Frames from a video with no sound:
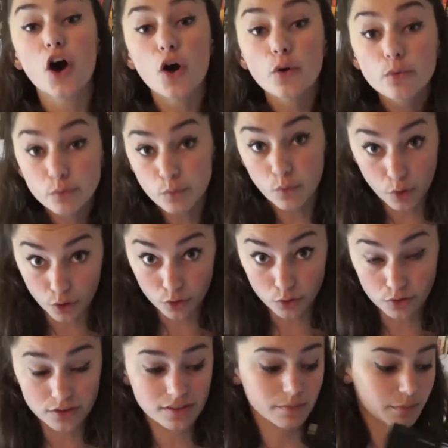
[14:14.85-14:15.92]
own
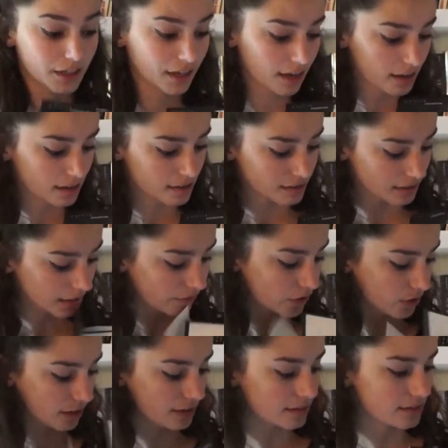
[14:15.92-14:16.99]
world, because if
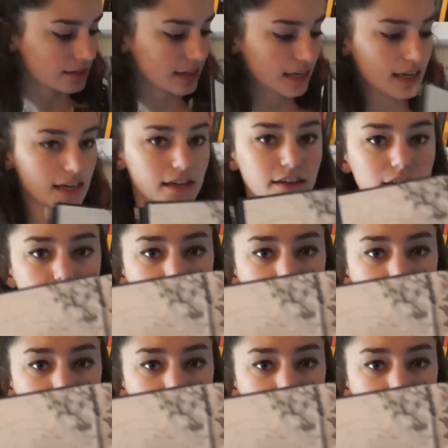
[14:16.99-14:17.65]
you can see,